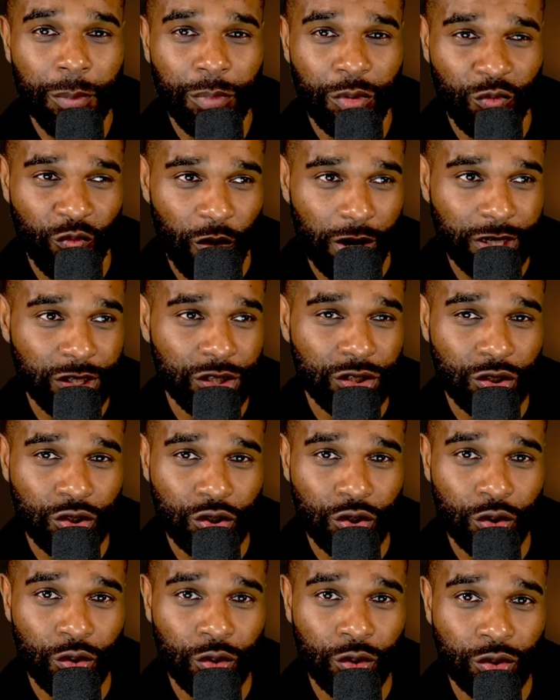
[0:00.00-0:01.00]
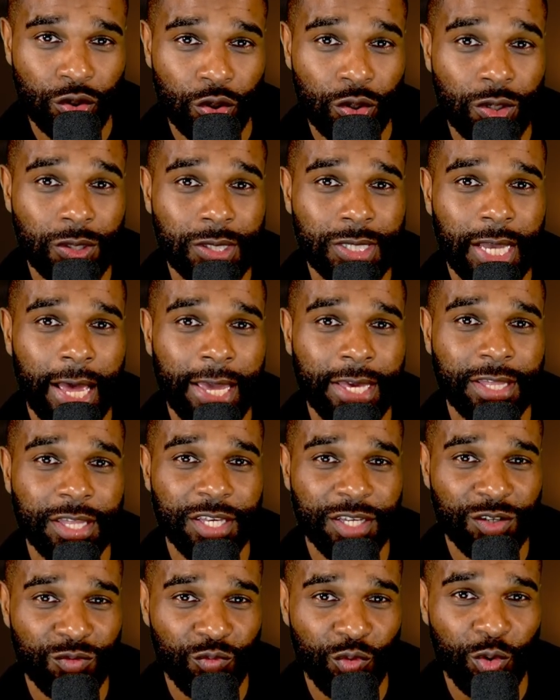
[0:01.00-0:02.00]
But rest assured, you can take
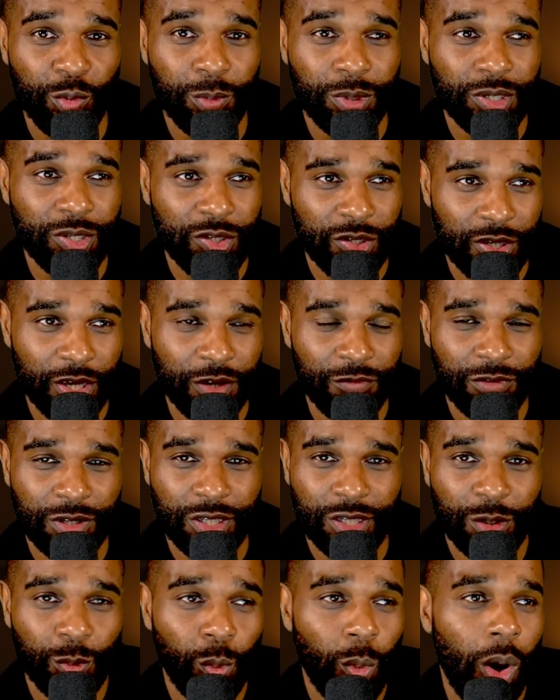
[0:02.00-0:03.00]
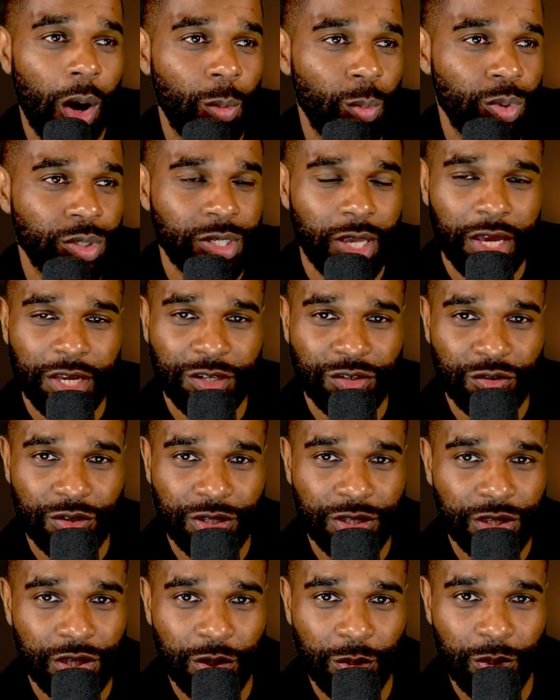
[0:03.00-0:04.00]
these rumours seriously. What was
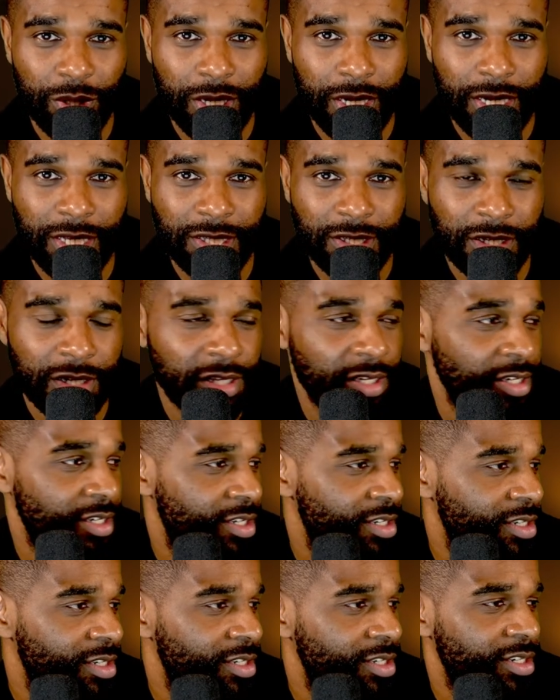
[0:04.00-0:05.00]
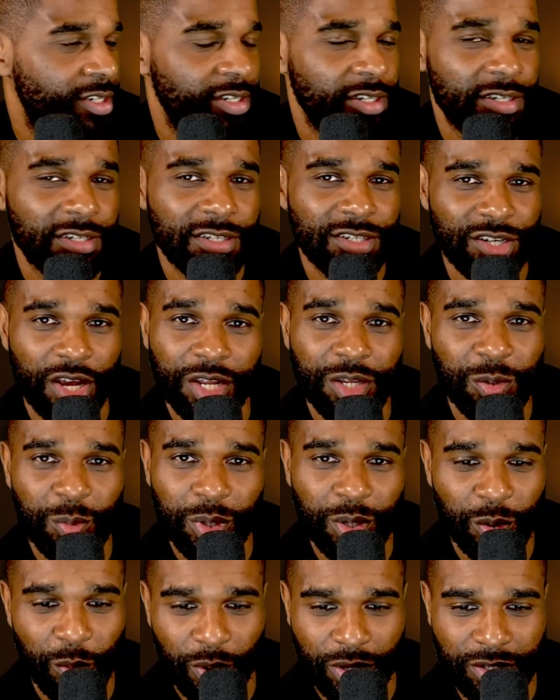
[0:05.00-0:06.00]
Adrian doing in Italy?
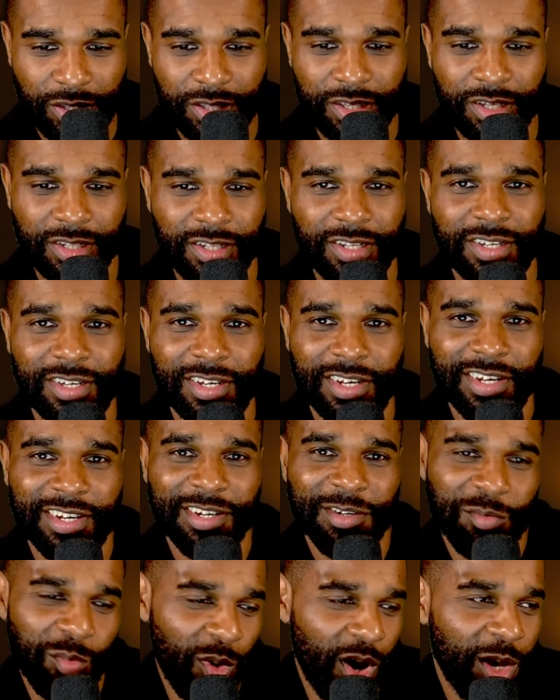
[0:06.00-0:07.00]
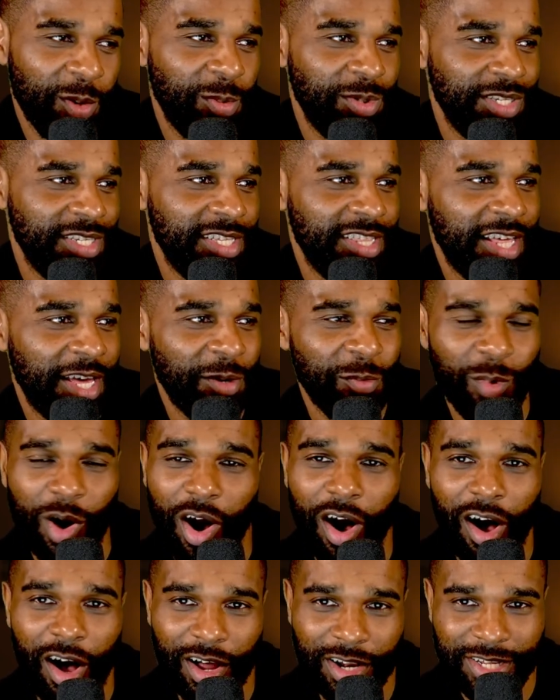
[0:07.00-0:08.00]
Genuine question. Why was he there? What
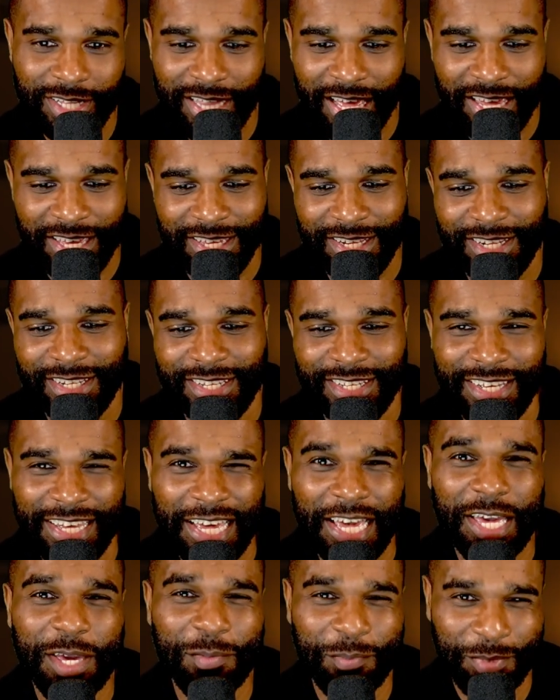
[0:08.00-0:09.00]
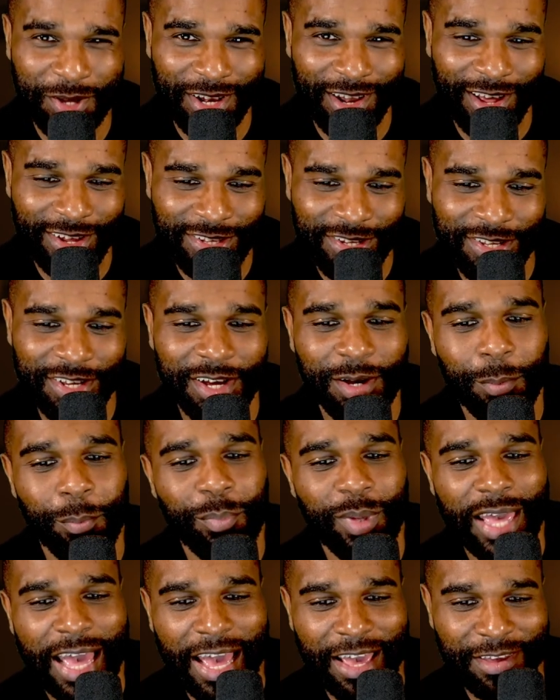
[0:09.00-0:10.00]
holidaying in Bologna?
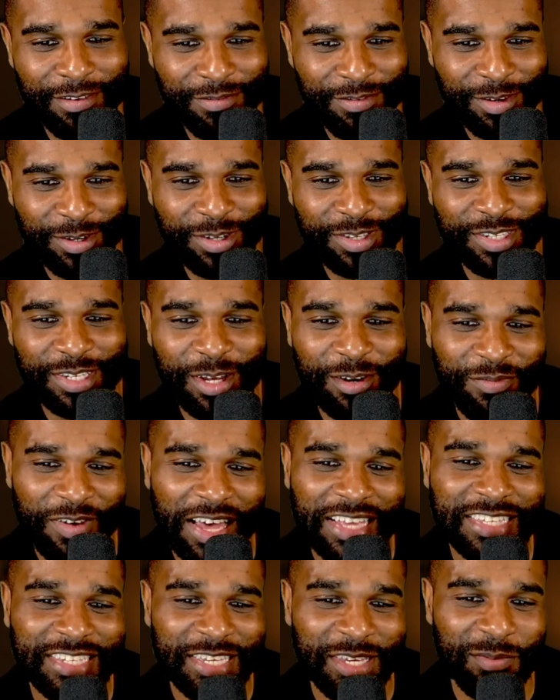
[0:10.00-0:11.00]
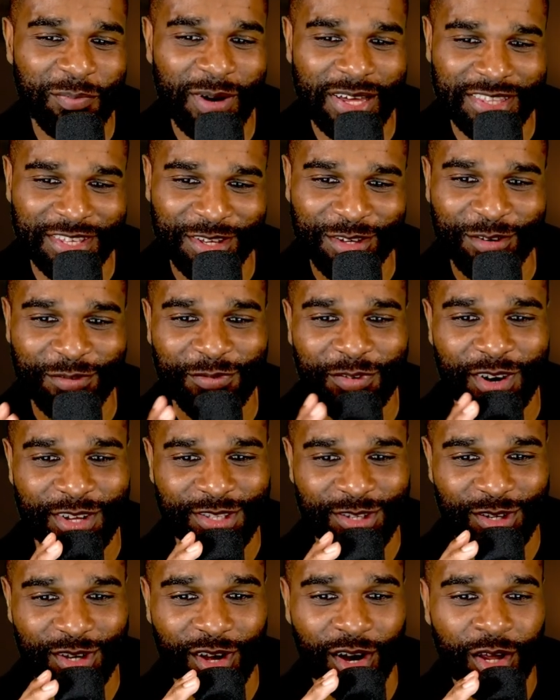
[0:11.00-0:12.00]
Behave yourself, NC
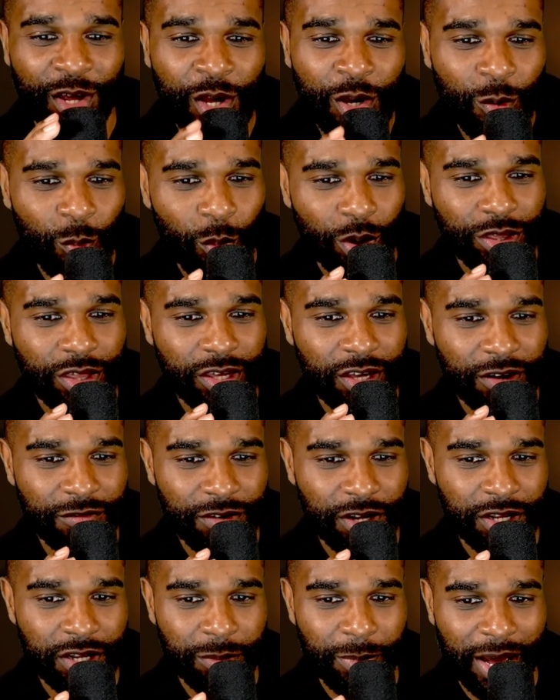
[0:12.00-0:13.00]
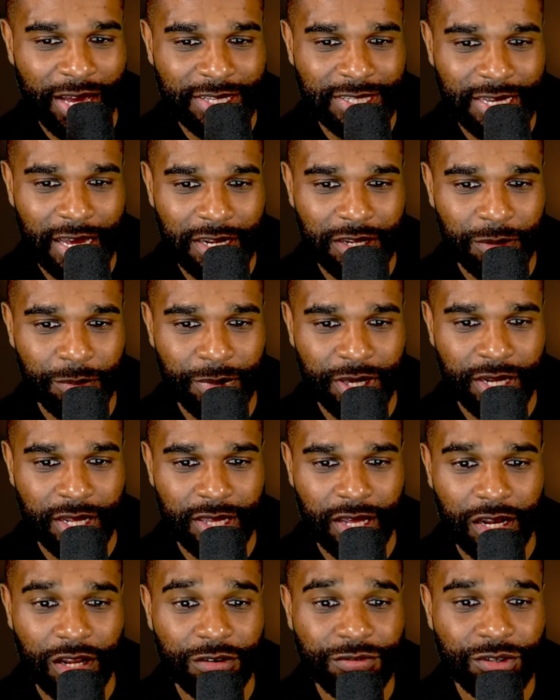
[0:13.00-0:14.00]
too good. One thing I've learned about Italian media,
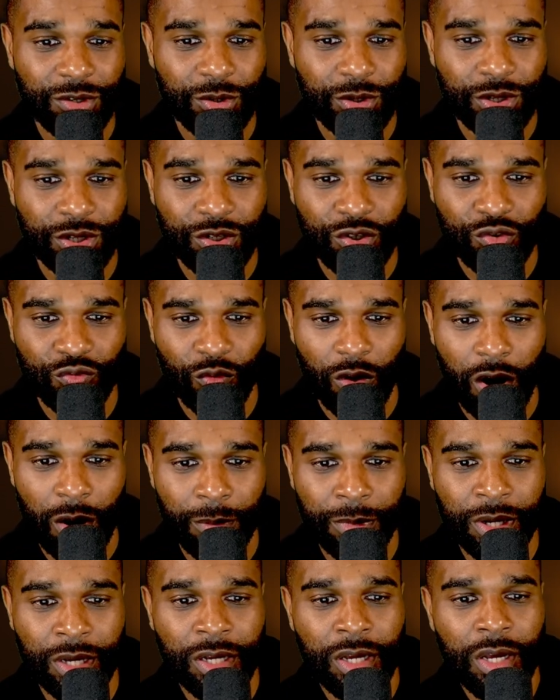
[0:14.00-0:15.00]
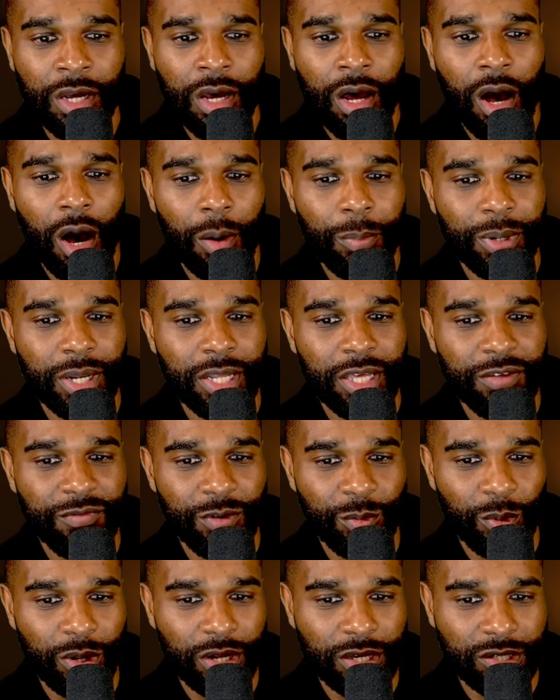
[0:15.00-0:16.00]
they love talking drama. I believe
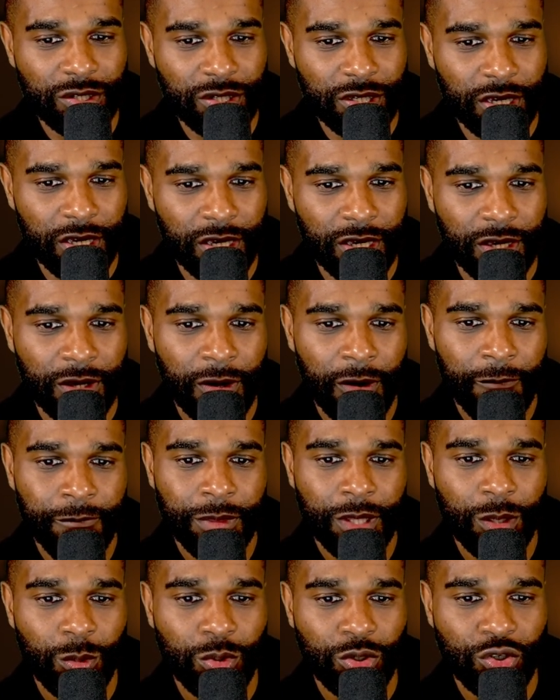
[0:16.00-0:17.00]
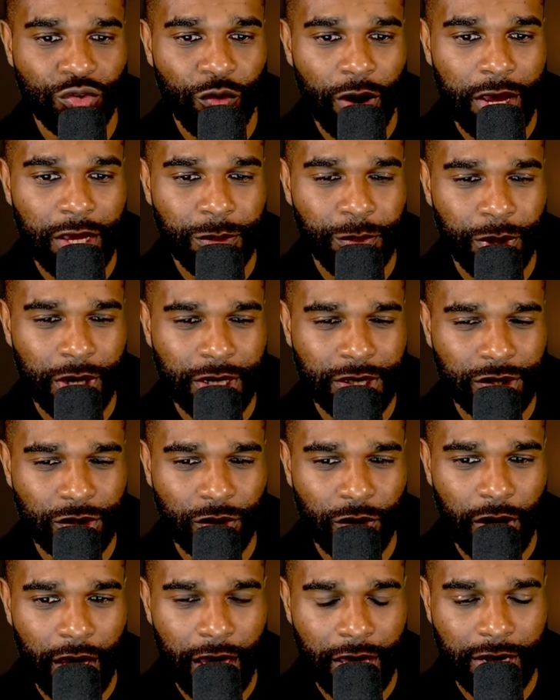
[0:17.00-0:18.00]
it when I see it. He will trade
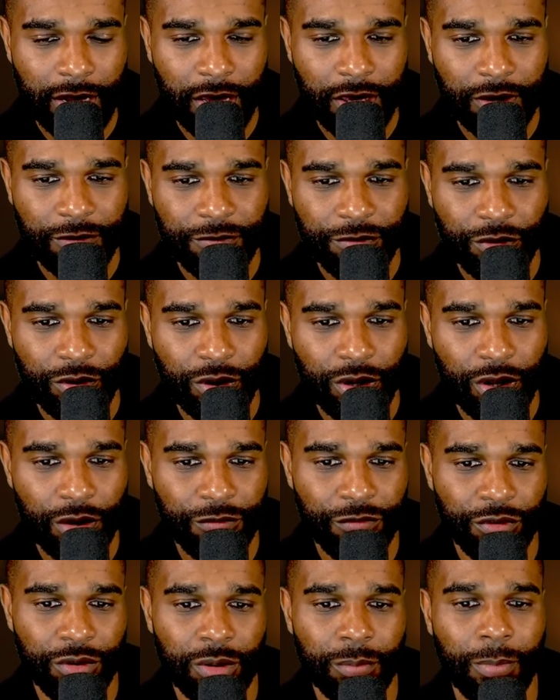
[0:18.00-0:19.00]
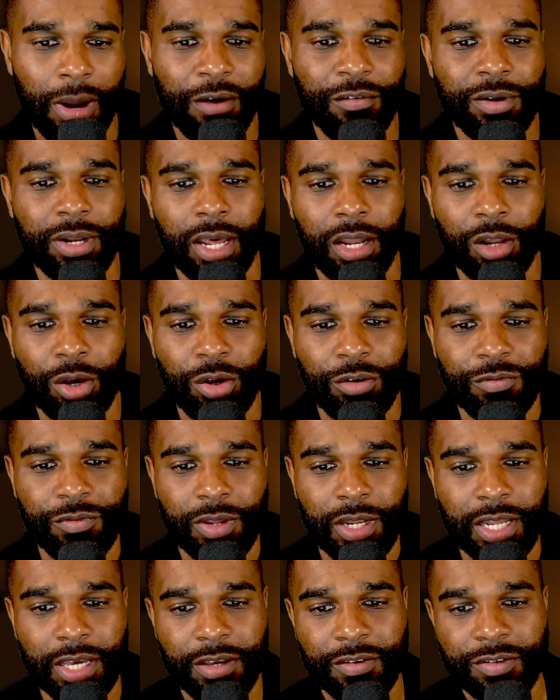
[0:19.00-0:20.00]
political headache for another in Maranello if he
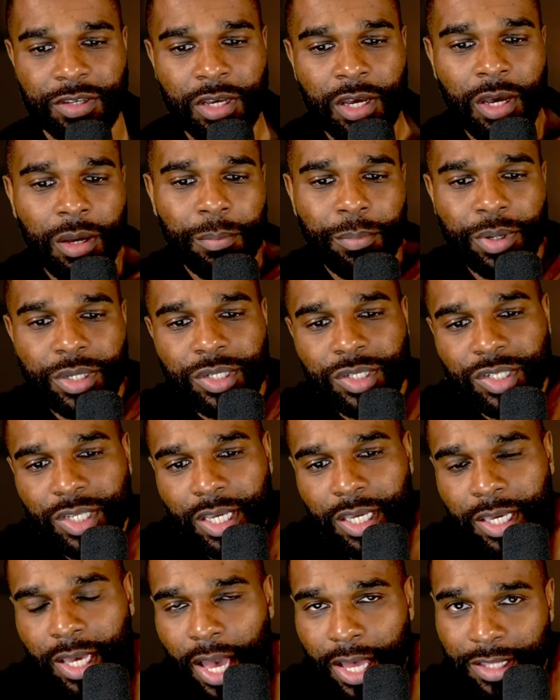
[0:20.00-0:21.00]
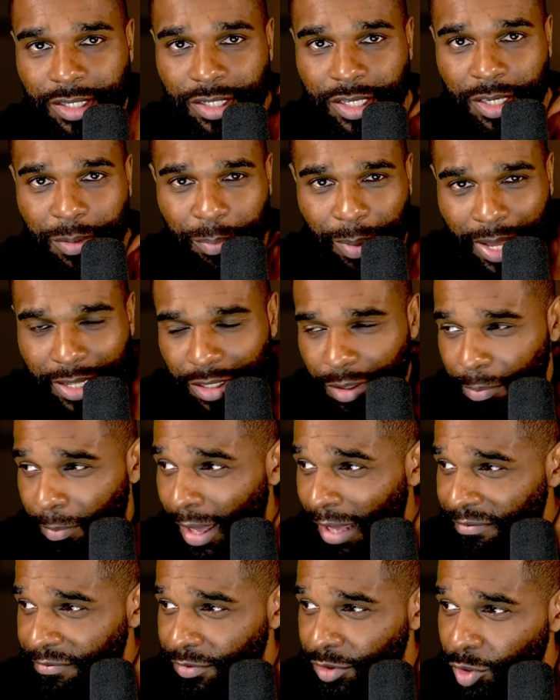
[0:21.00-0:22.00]
leaves. But you see, NC Paddock,
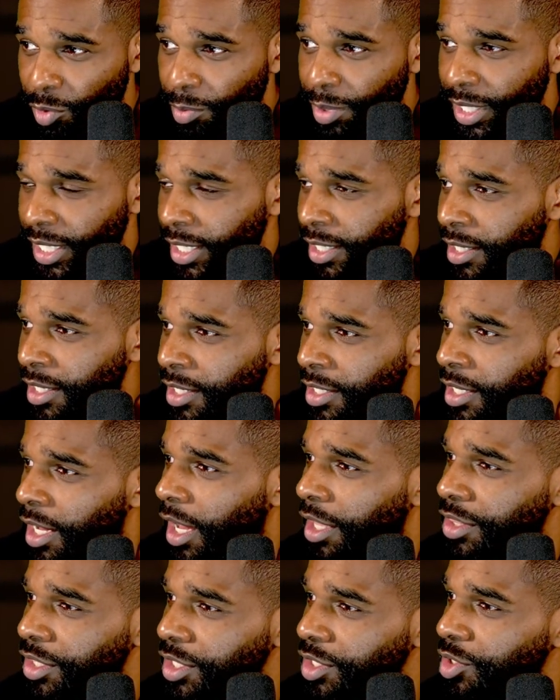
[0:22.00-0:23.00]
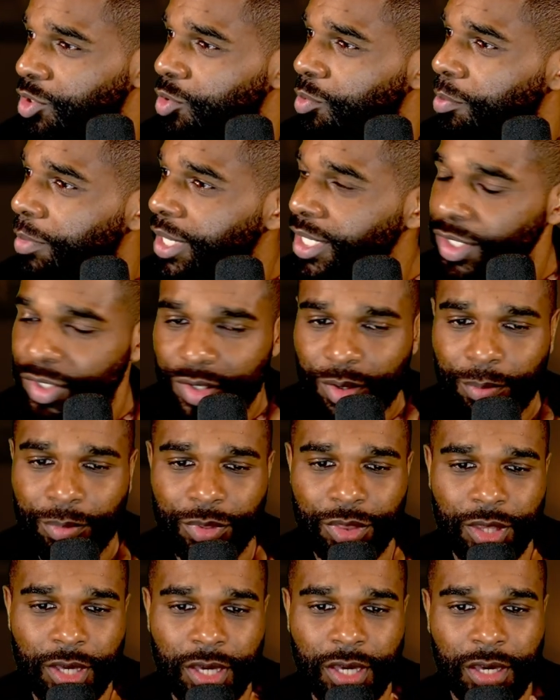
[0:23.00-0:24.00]
Matthew B. I think you missed
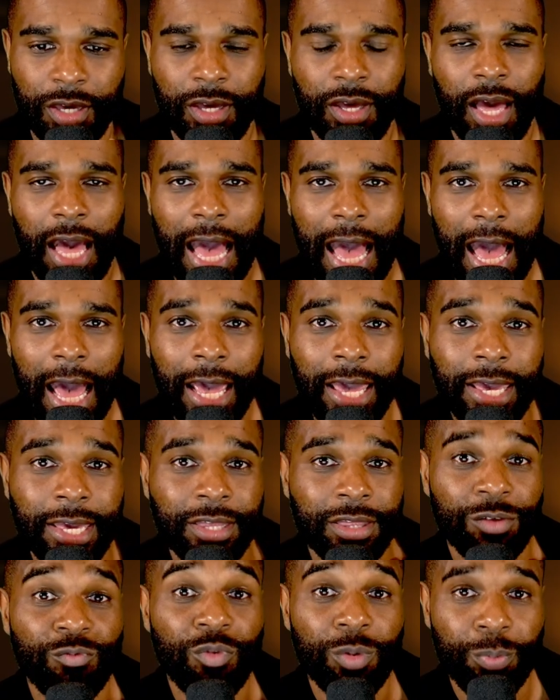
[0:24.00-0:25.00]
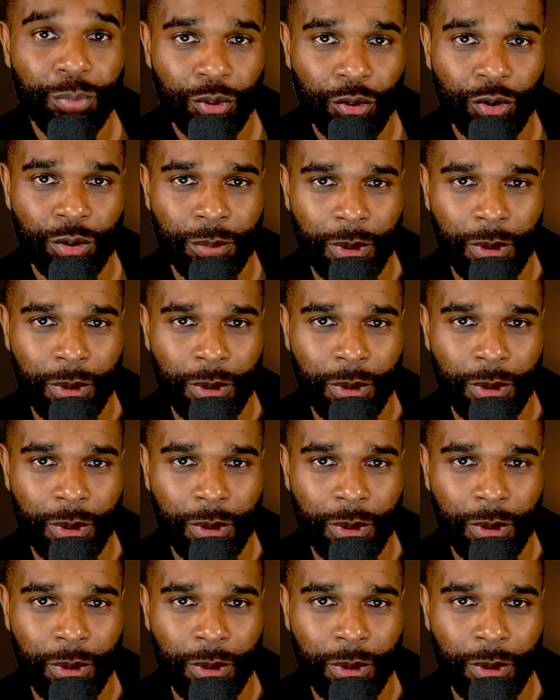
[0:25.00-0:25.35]
something. A, the report.